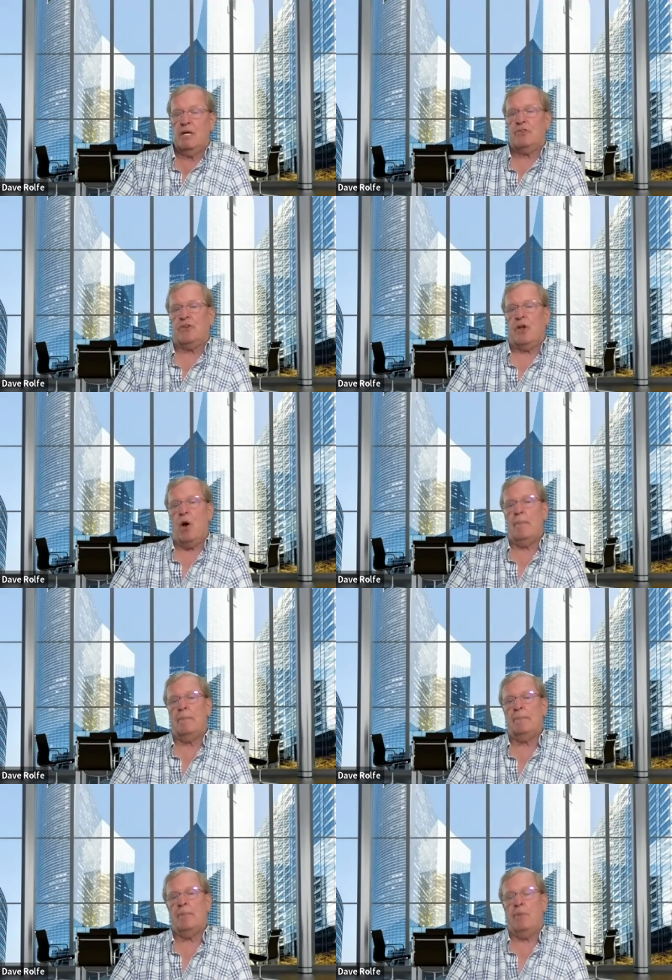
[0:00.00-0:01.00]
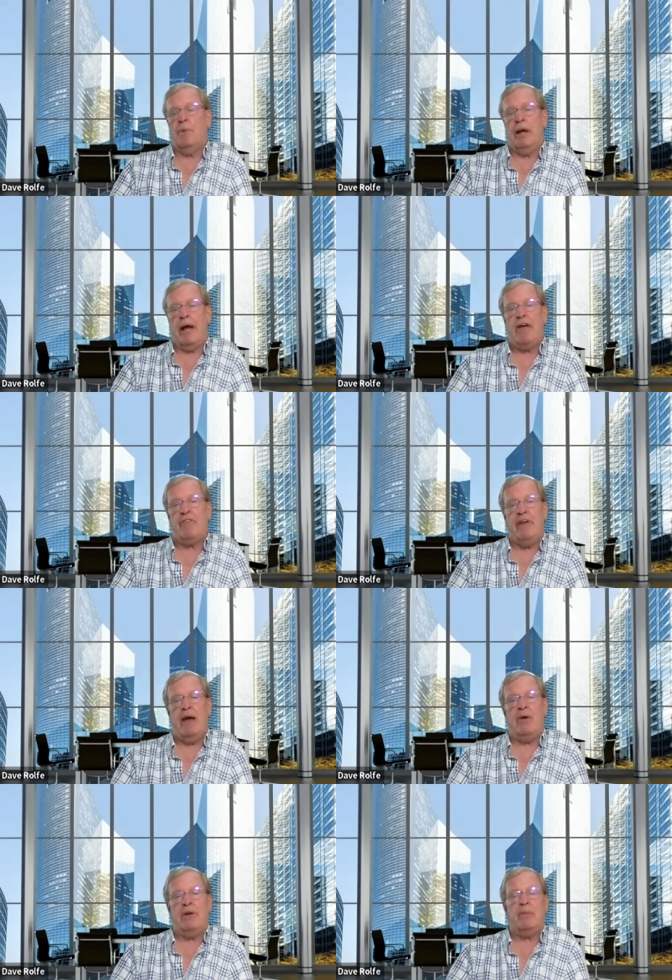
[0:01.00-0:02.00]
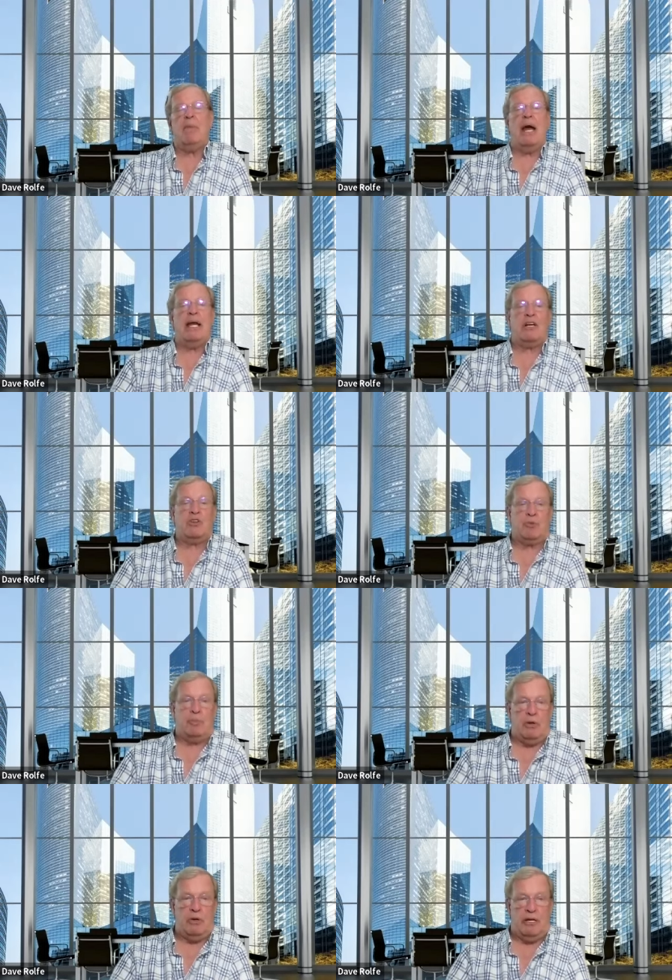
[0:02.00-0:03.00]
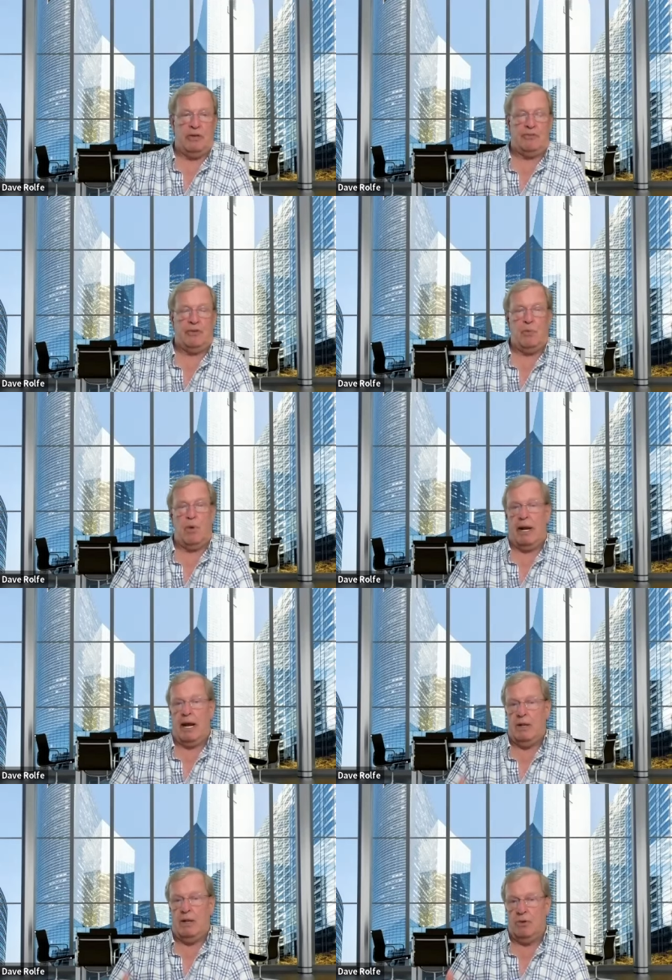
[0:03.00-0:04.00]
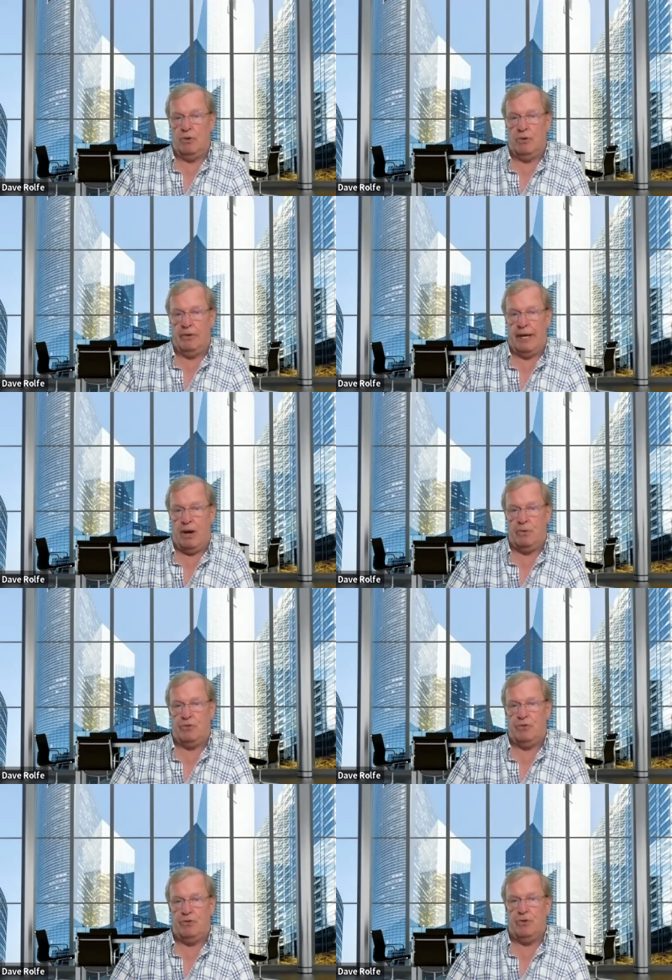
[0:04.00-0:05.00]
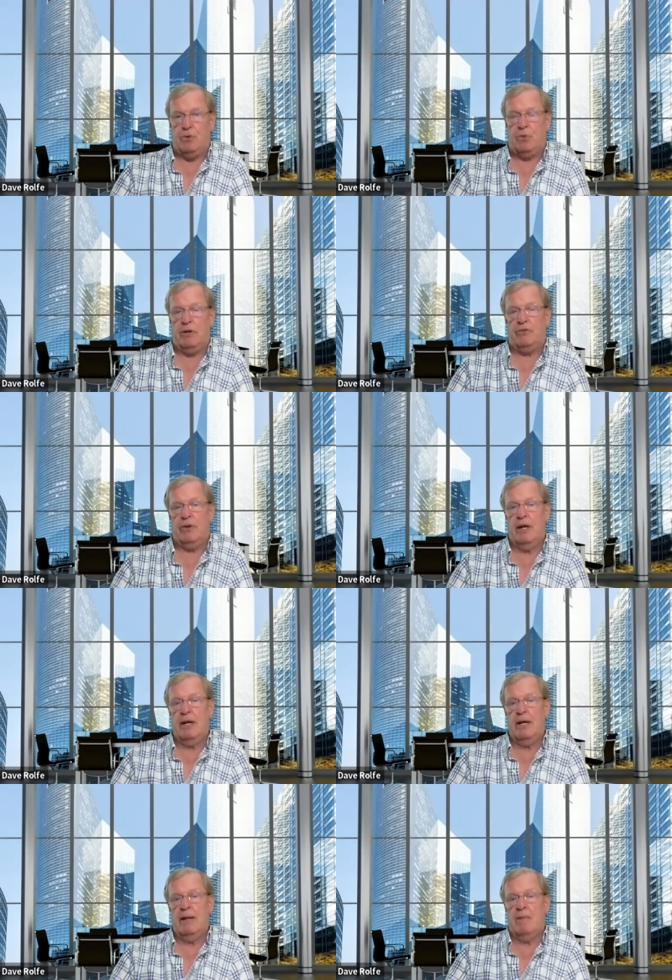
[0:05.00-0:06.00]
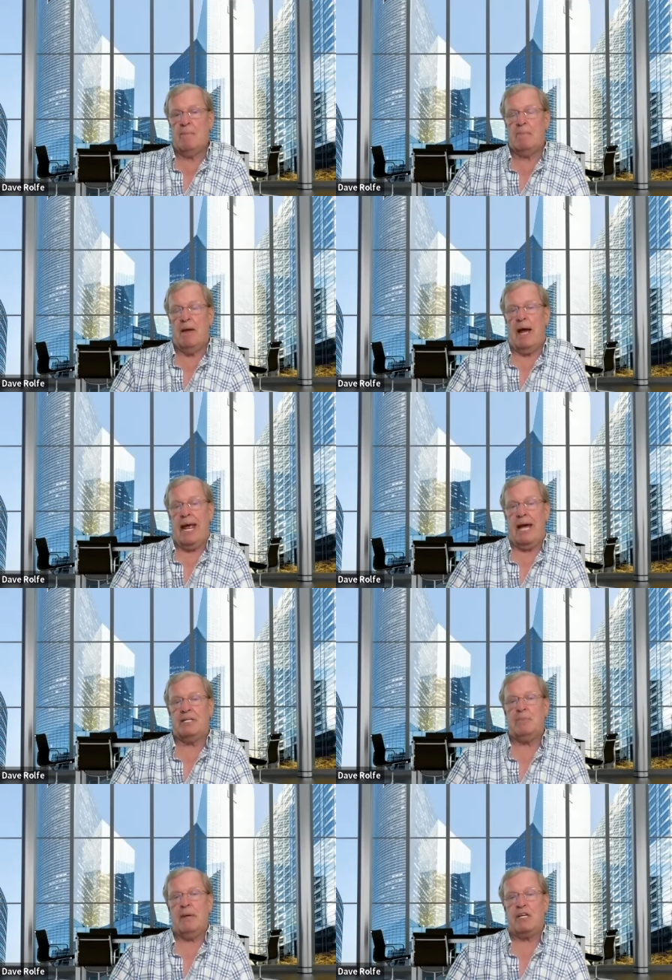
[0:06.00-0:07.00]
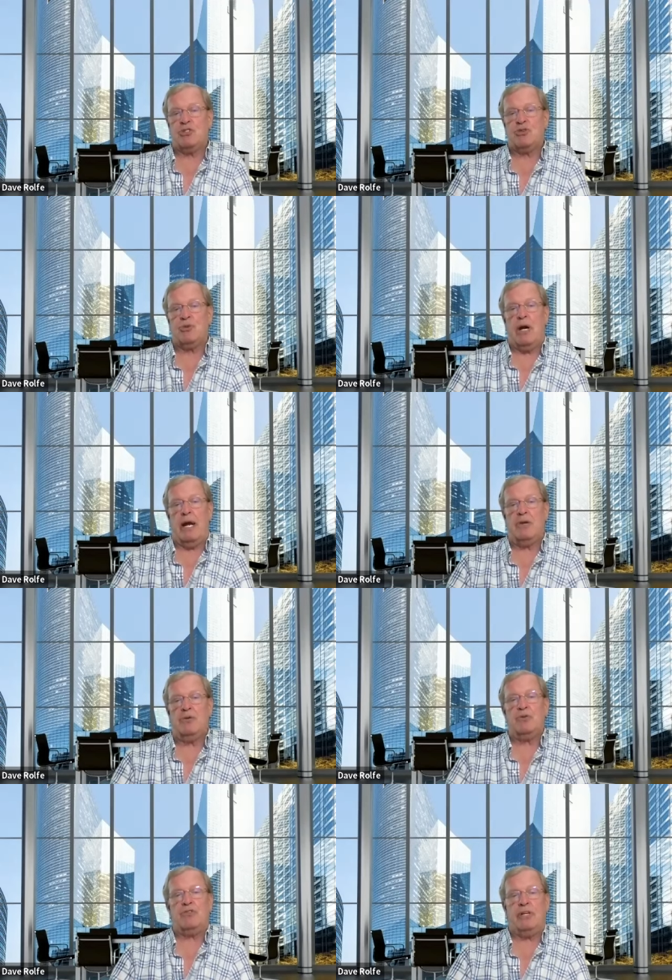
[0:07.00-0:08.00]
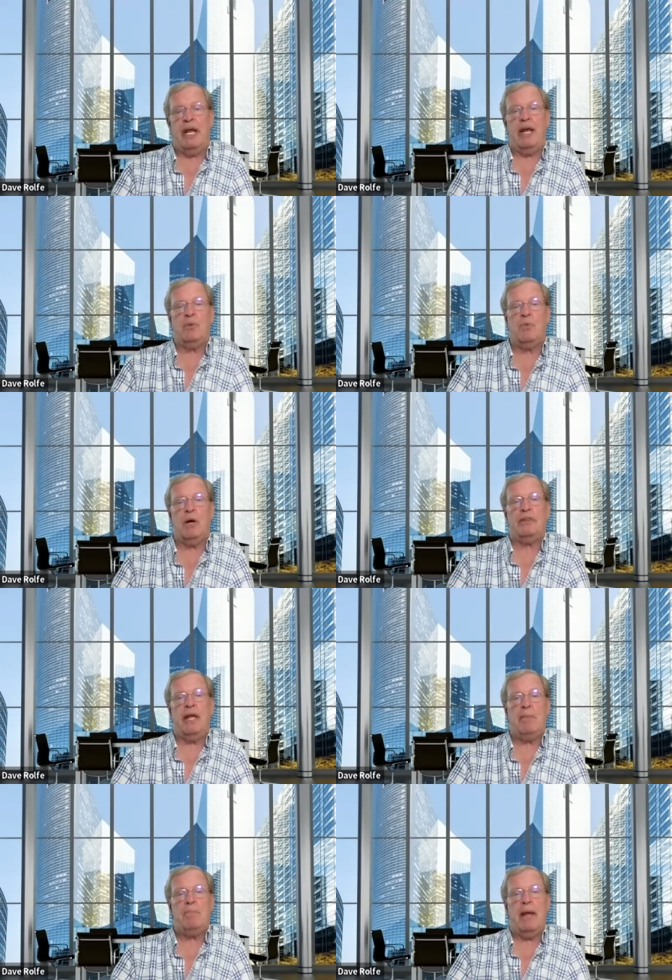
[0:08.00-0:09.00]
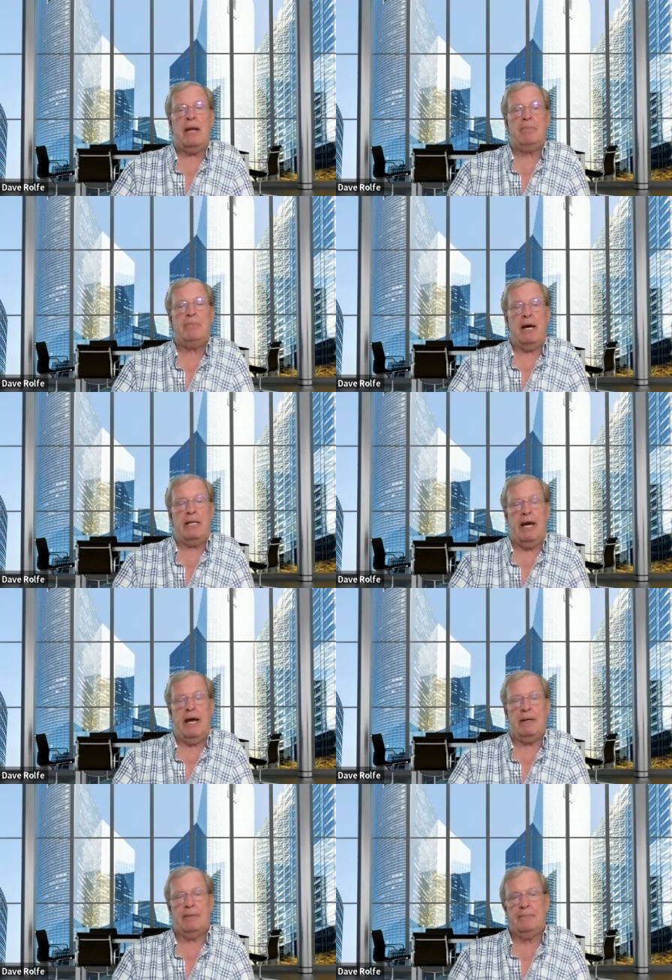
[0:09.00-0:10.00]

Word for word: So, what I found in my experience and what I learned how to do was I had to make sure I understand what they meant by that.